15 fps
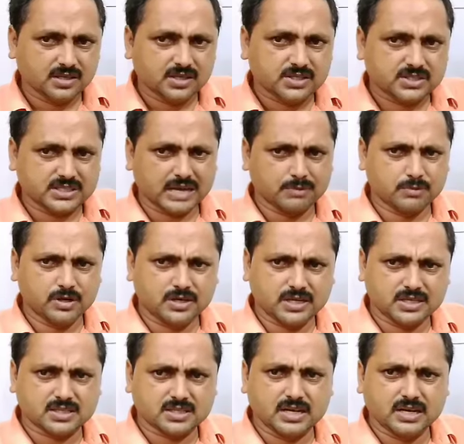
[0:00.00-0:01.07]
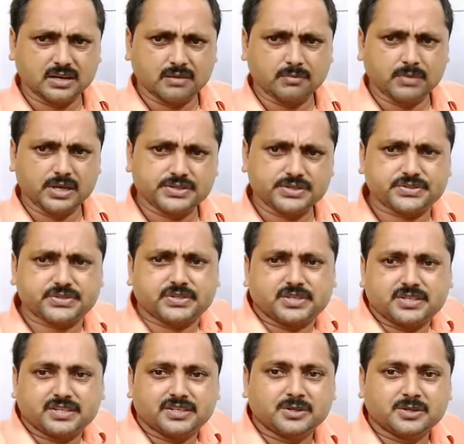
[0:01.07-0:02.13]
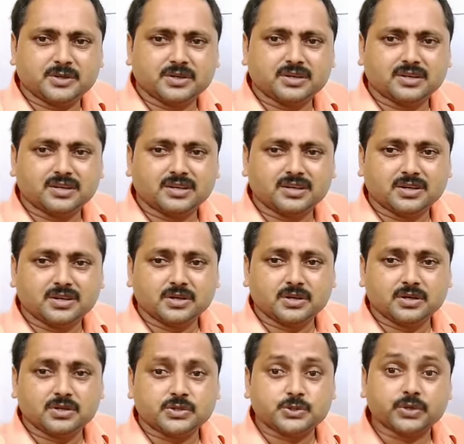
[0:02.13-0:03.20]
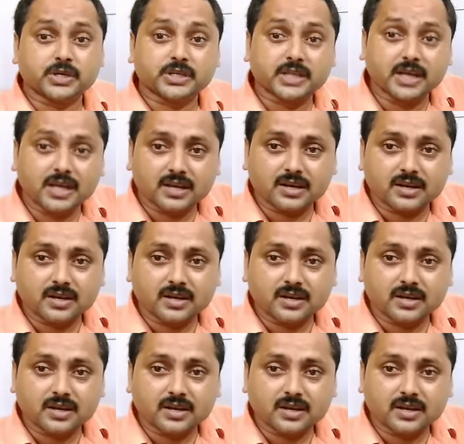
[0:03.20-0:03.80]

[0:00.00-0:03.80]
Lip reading: Simultaneously means together.